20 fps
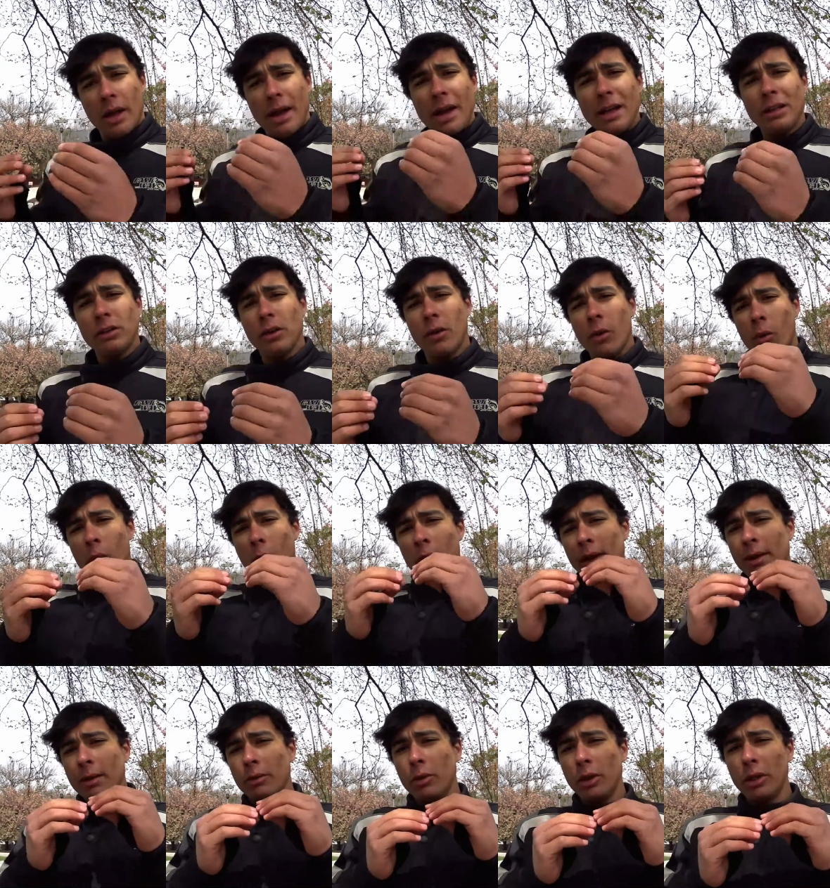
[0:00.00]
it's
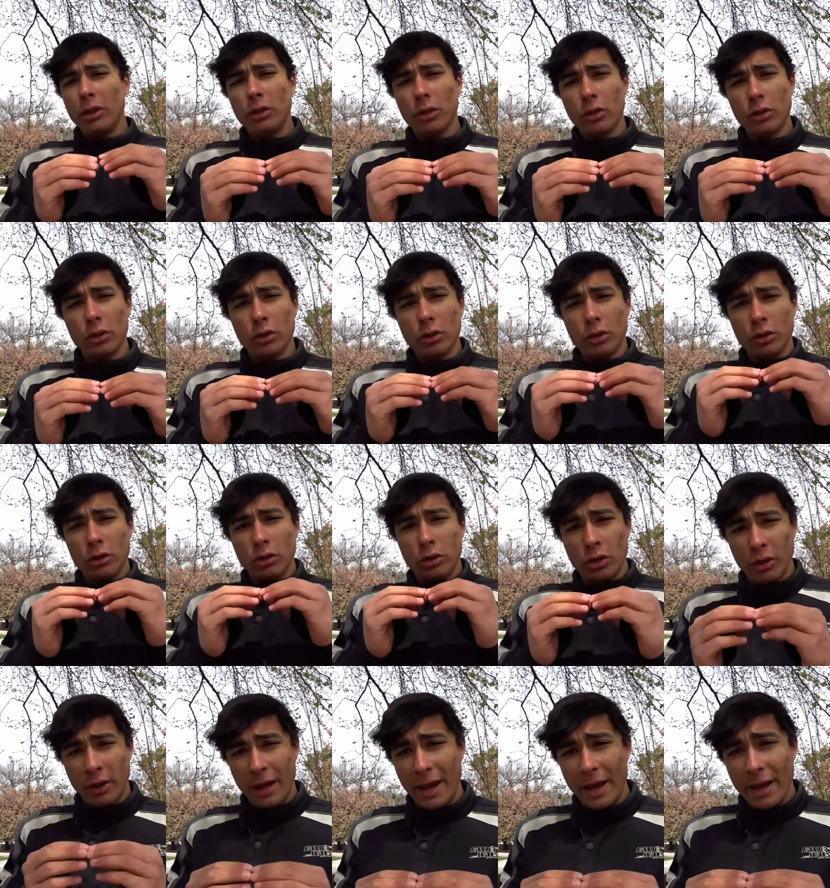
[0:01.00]
what I'm going to do
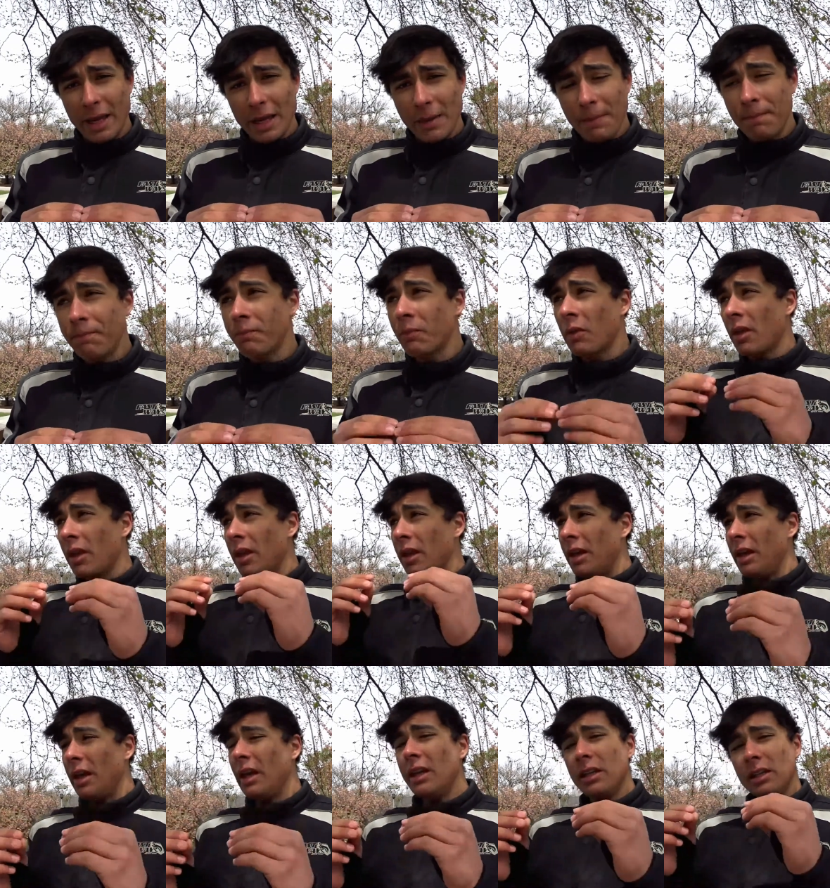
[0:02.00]
today
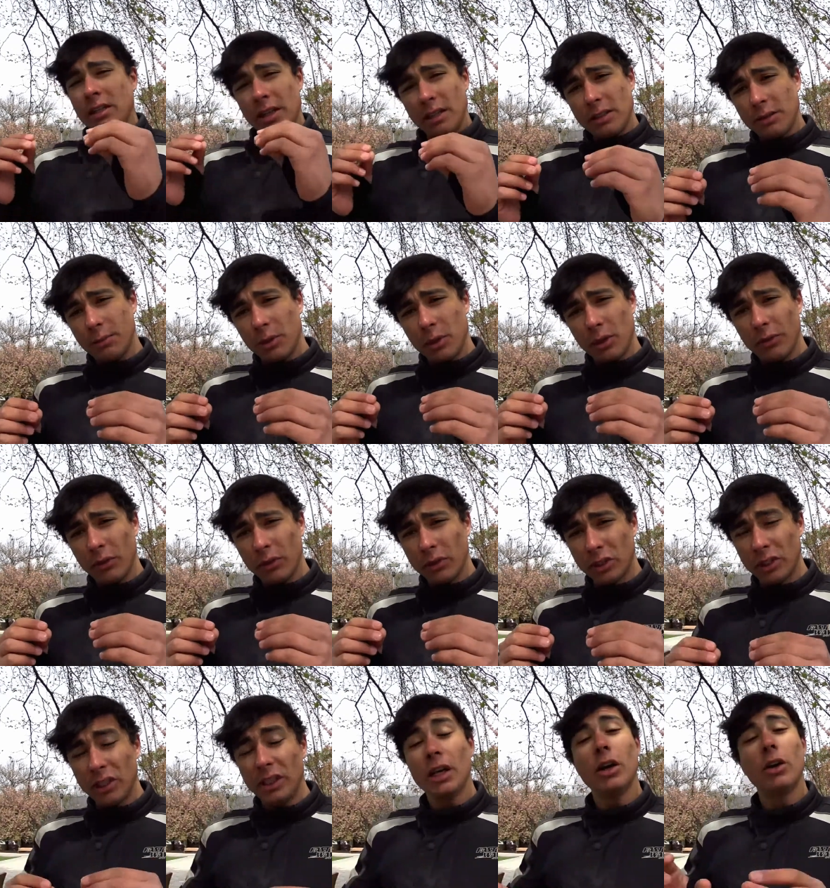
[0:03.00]
in this beautiful
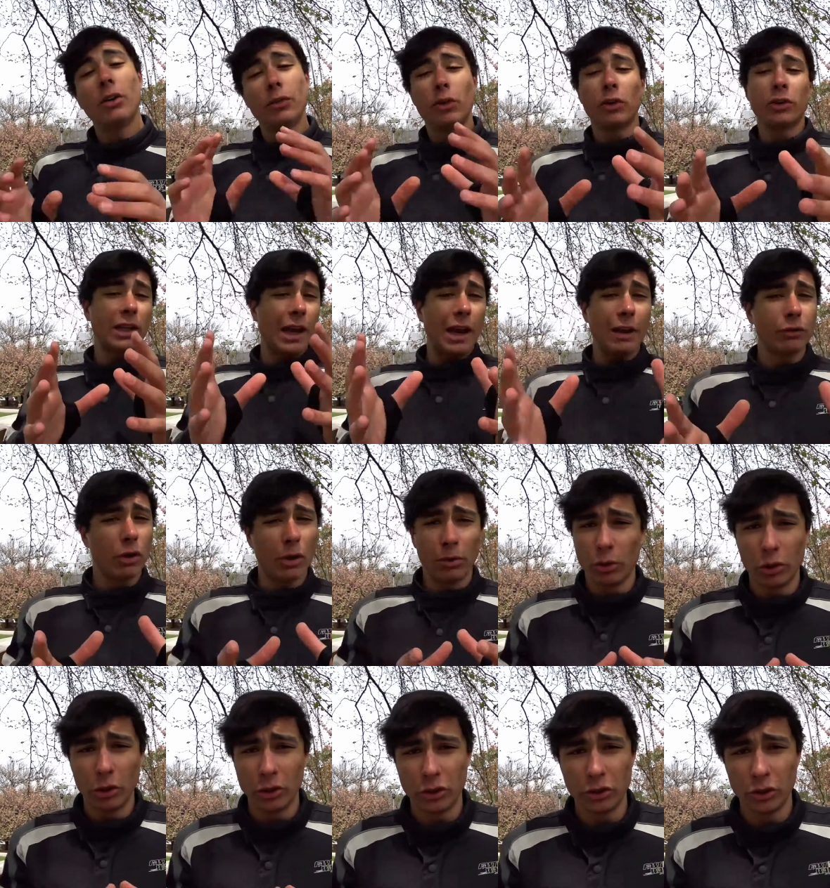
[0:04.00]
city. Of course, after I'm
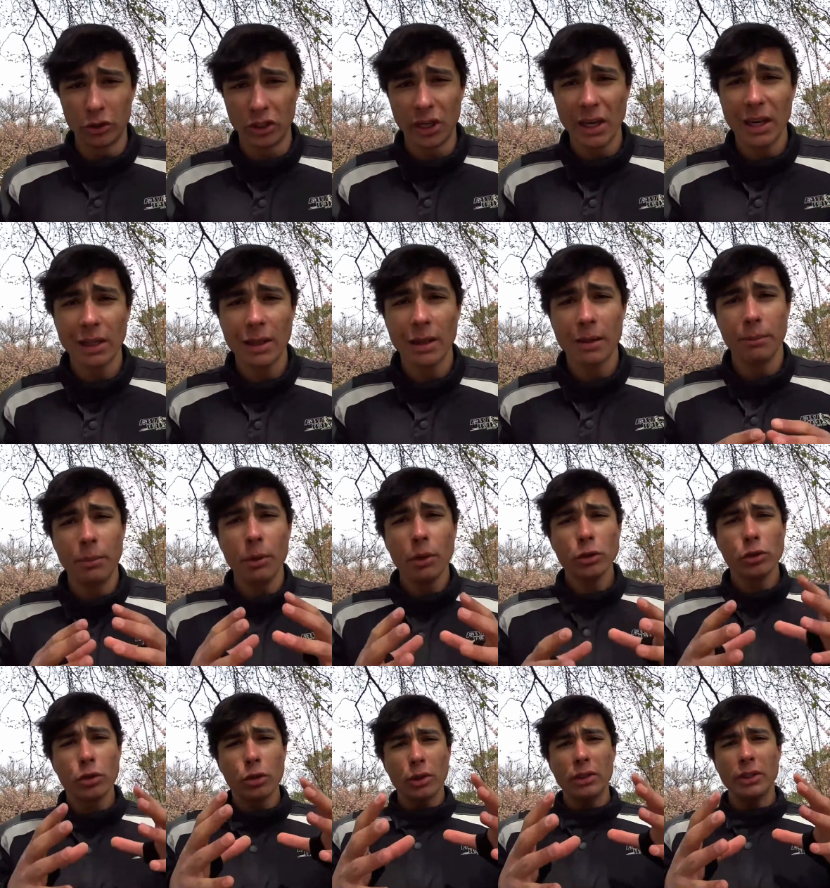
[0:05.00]
going to skate,
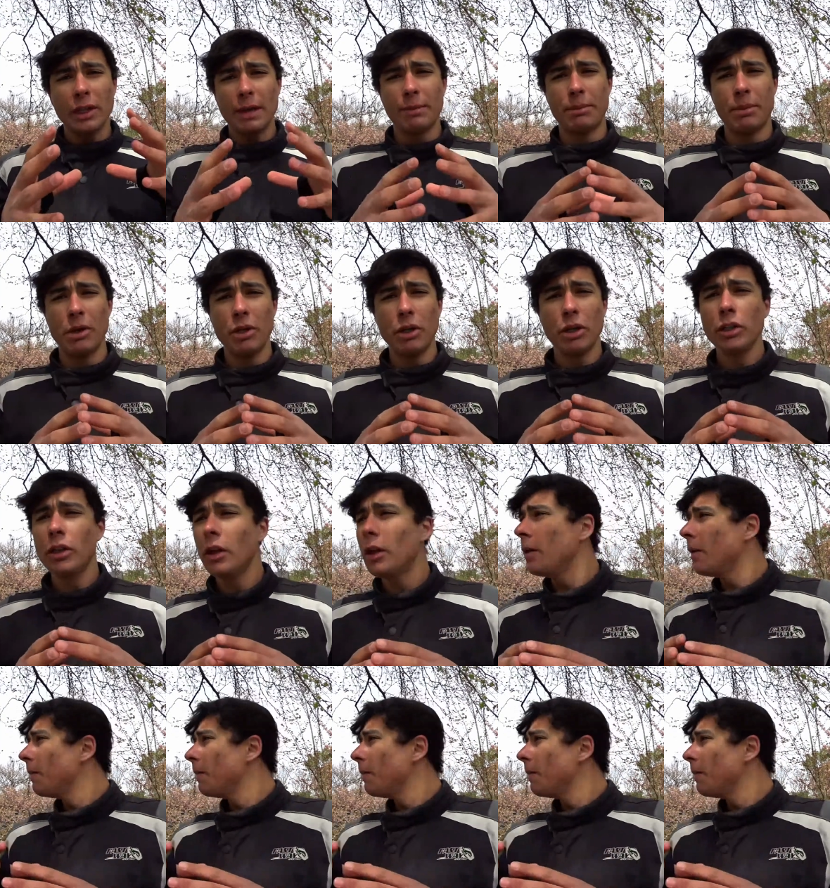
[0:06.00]
but during that period,